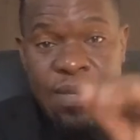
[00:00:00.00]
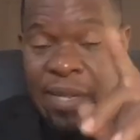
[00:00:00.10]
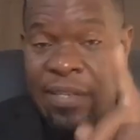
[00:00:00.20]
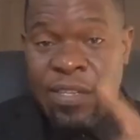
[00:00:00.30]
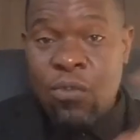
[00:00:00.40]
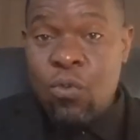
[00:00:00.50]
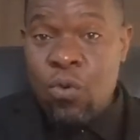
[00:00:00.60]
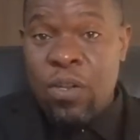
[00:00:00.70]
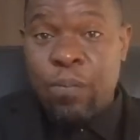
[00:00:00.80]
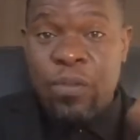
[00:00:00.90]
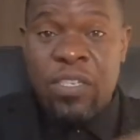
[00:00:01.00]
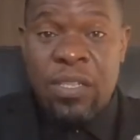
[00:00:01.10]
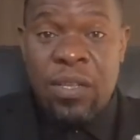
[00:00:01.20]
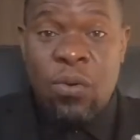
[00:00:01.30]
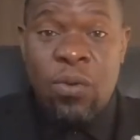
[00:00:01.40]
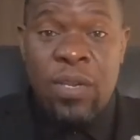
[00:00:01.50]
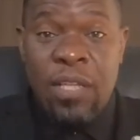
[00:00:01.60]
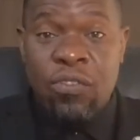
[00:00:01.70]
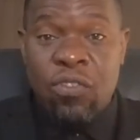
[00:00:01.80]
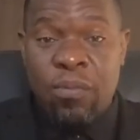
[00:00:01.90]
Like I said, you own the process, they own the
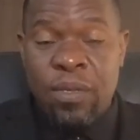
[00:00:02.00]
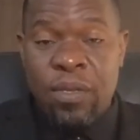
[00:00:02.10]
outcome.